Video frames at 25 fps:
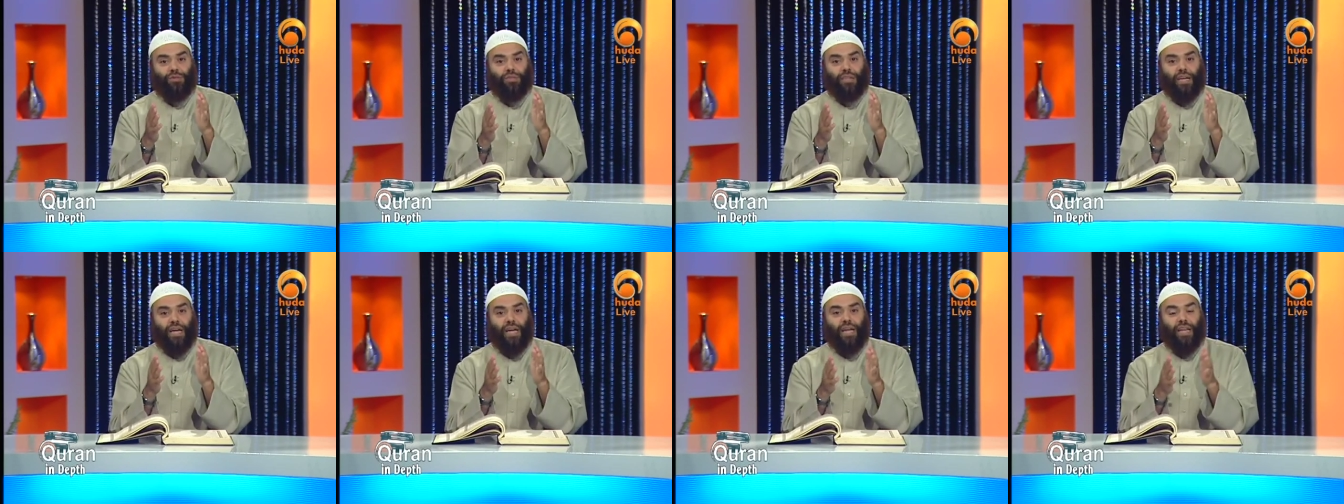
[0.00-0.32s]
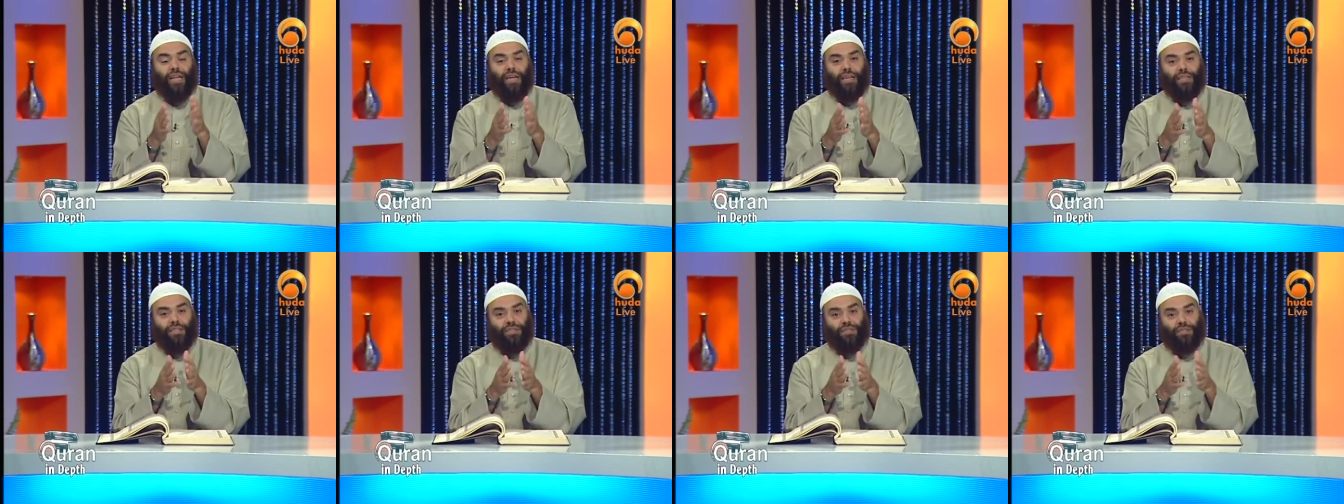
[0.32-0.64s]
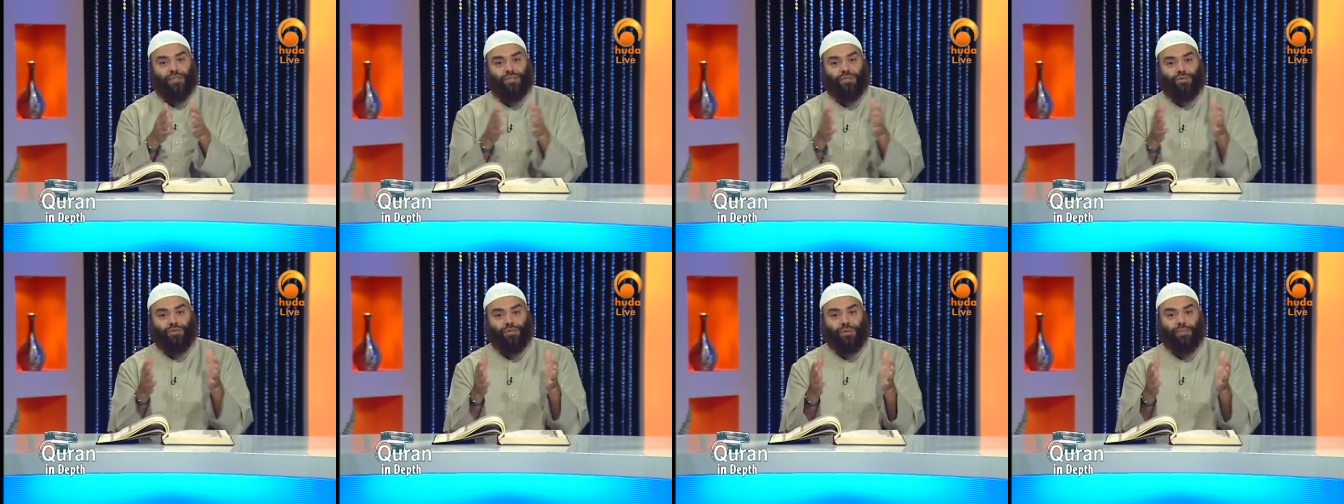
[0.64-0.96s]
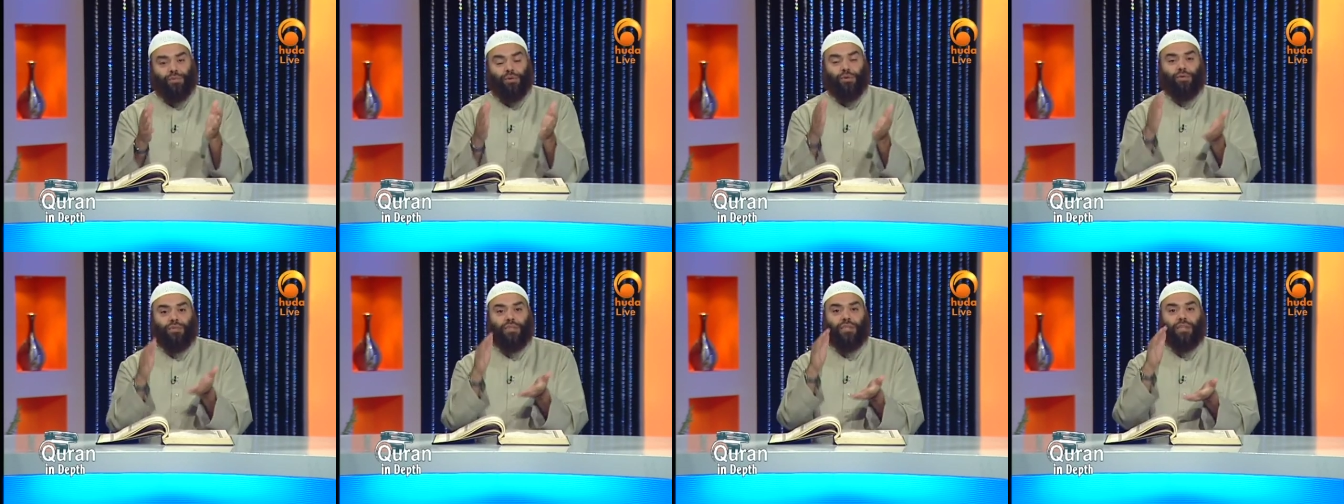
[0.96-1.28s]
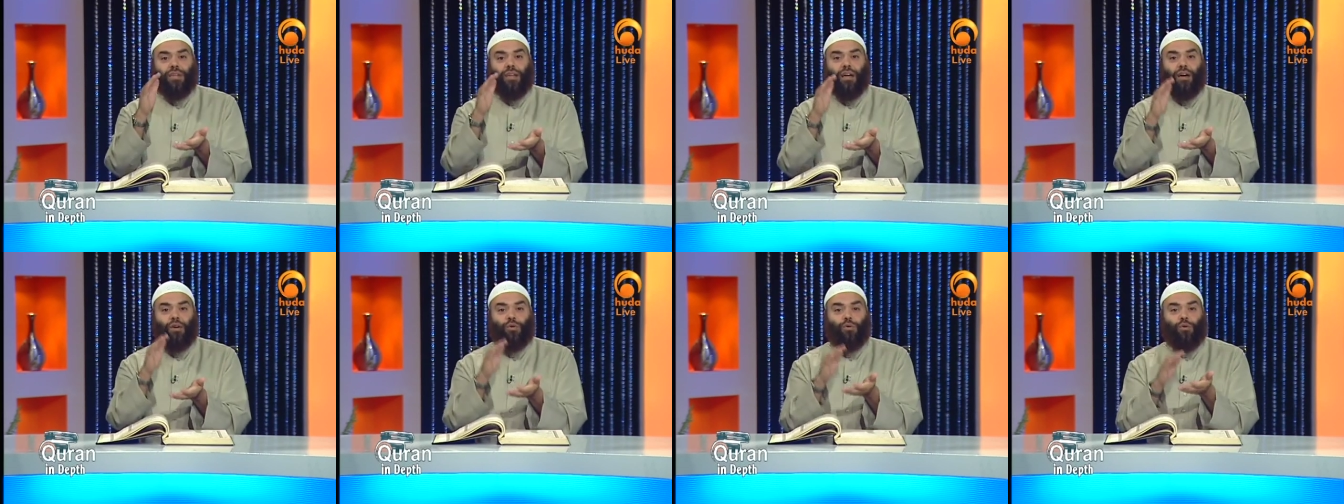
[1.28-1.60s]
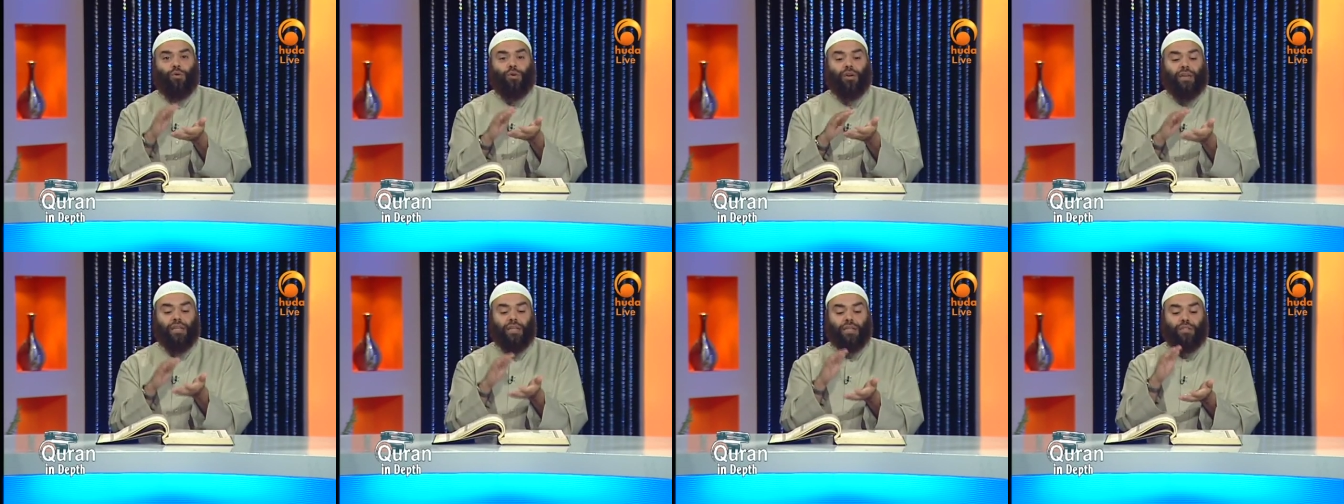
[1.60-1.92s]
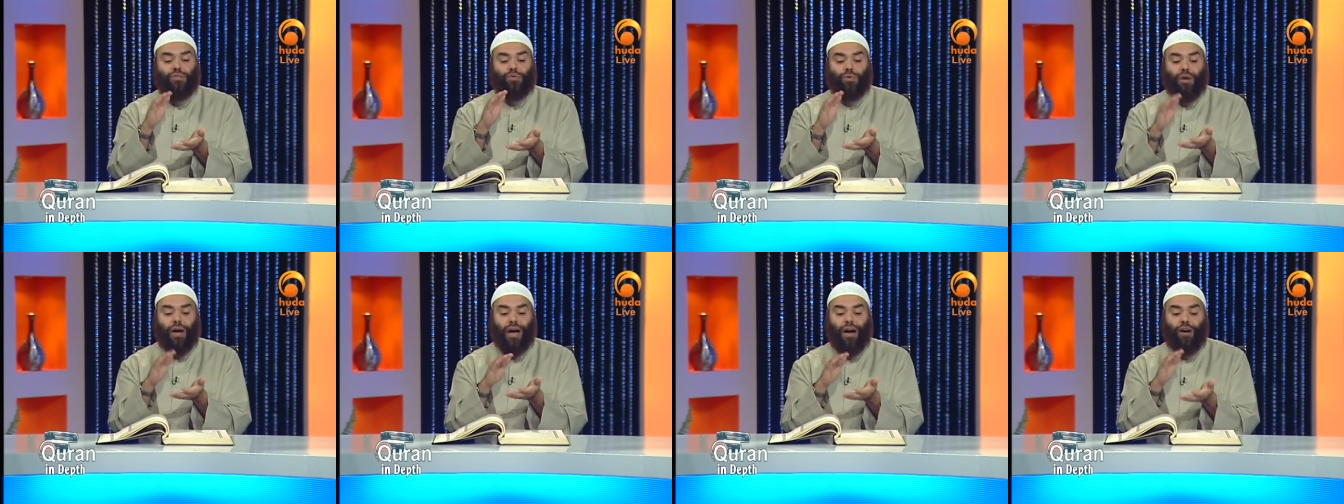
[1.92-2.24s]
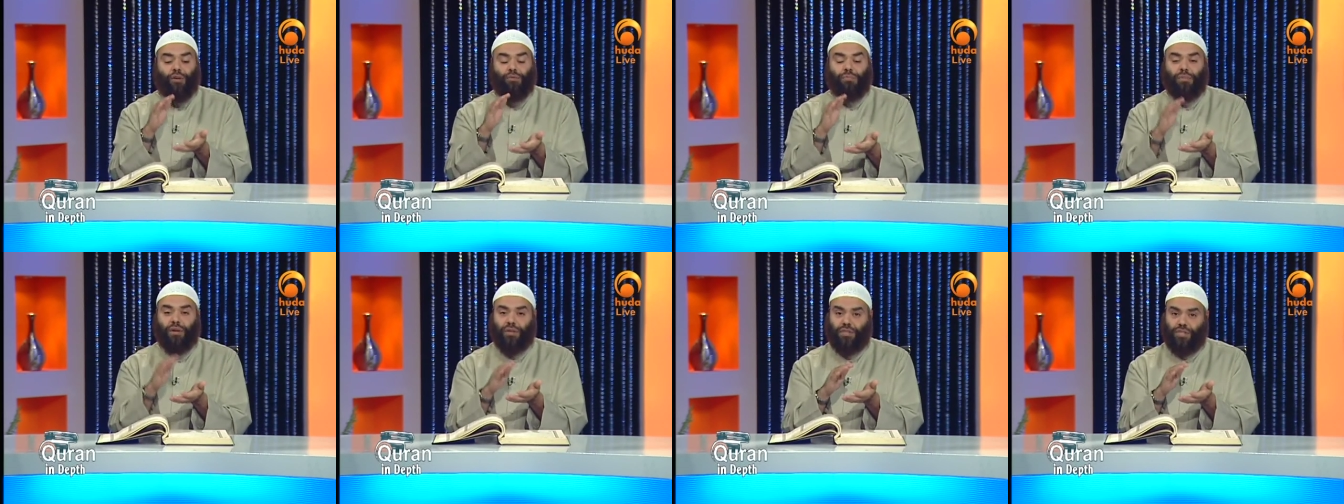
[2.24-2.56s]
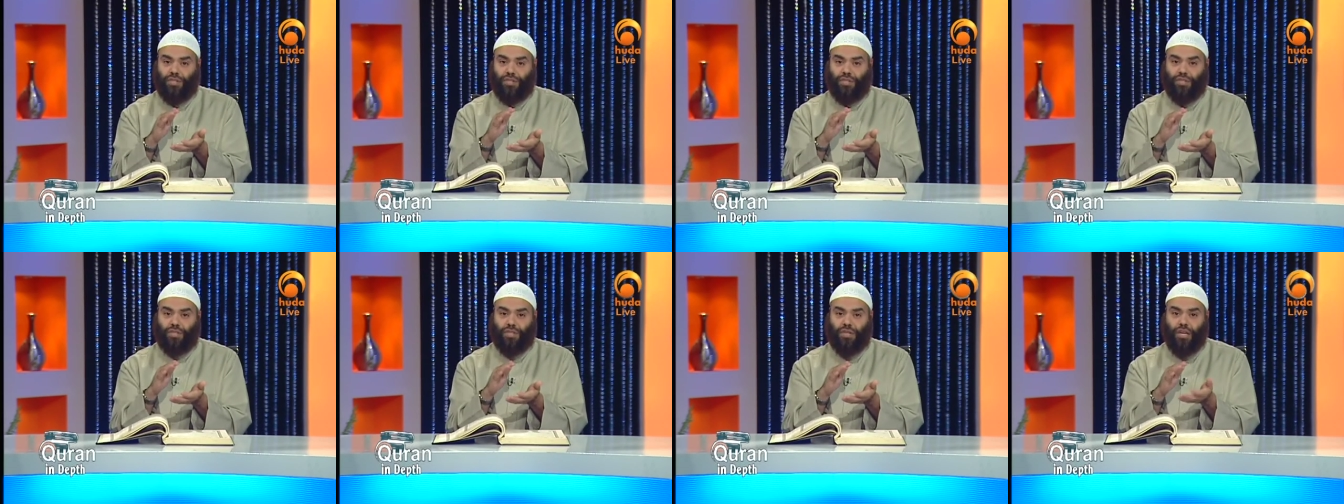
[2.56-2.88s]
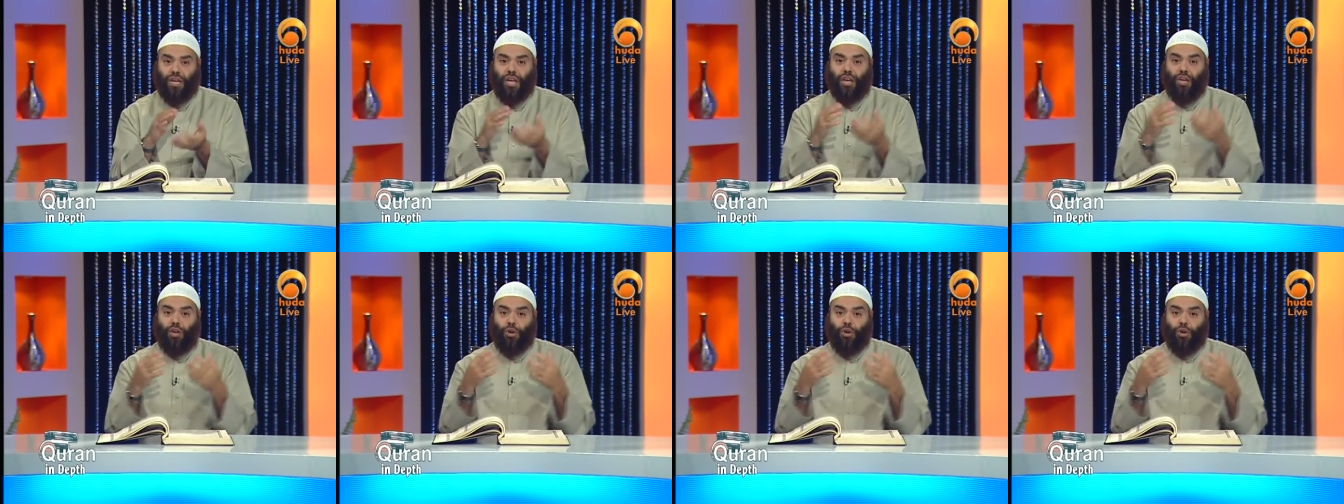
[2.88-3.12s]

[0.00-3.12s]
wa ta'ala is distributed according to how much